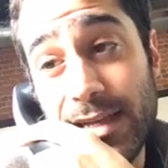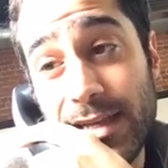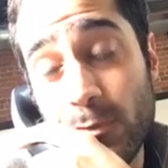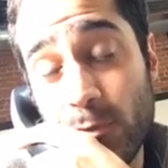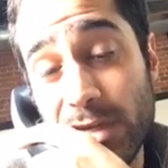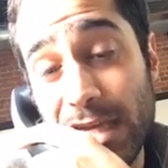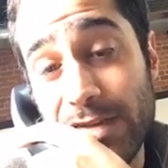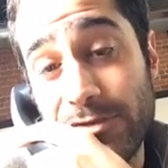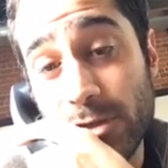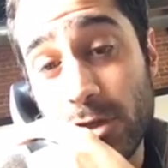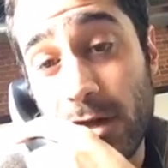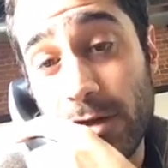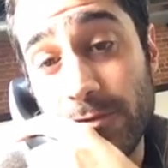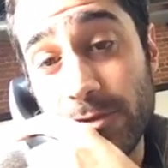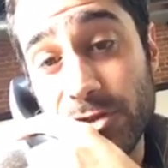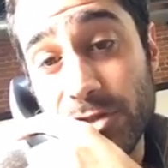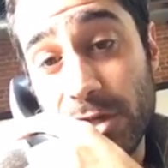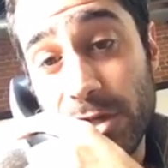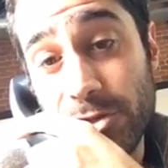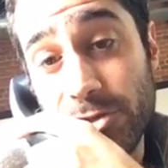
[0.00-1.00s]
We have a
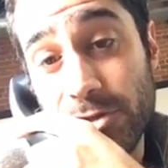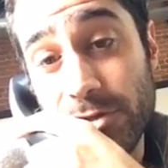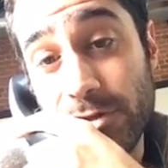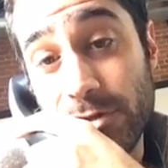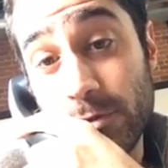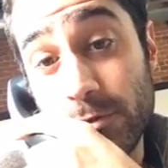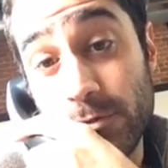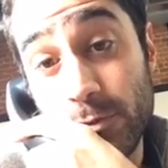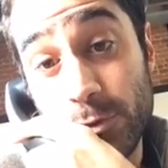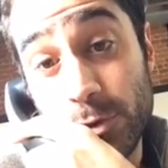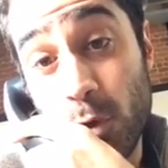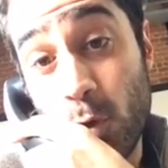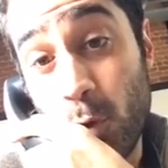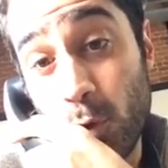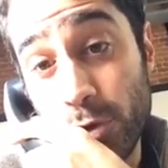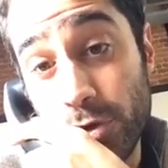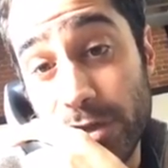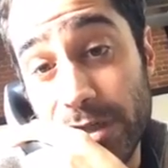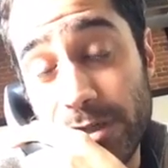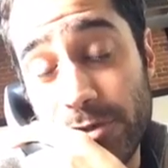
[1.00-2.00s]
conversation, you've
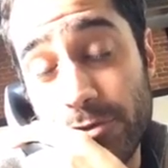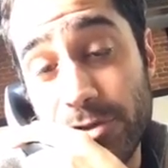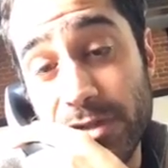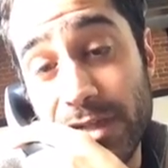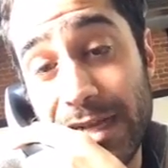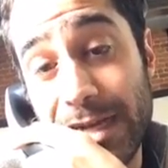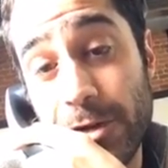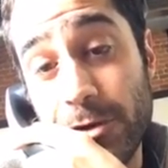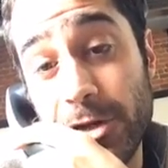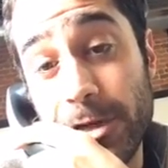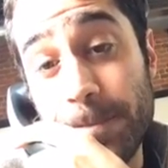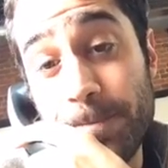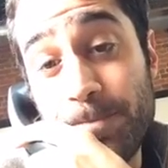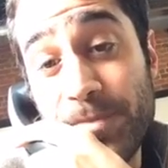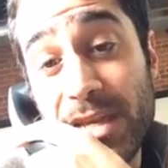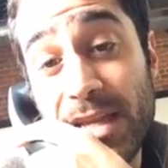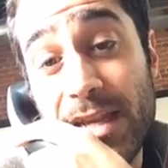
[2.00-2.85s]
recorded it, you can air it.